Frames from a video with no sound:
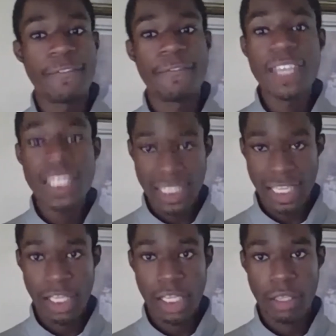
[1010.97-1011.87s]

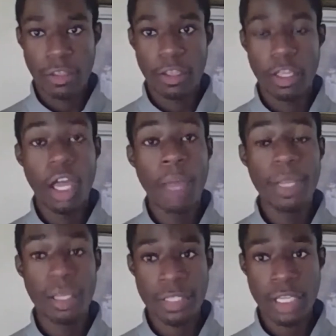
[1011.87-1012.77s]
physic
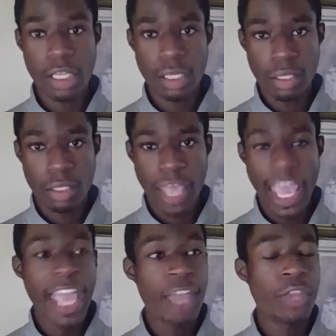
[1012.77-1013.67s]
ability
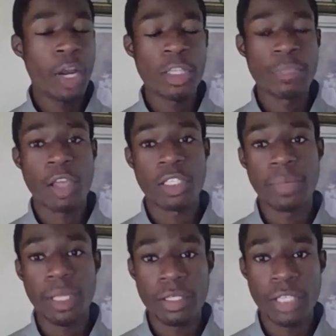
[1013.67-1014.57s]
and their
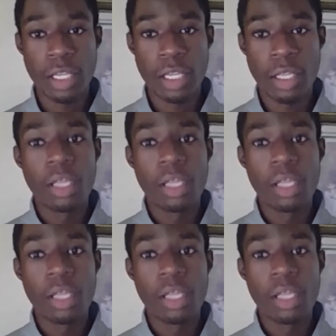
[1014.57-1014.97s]
responsibility,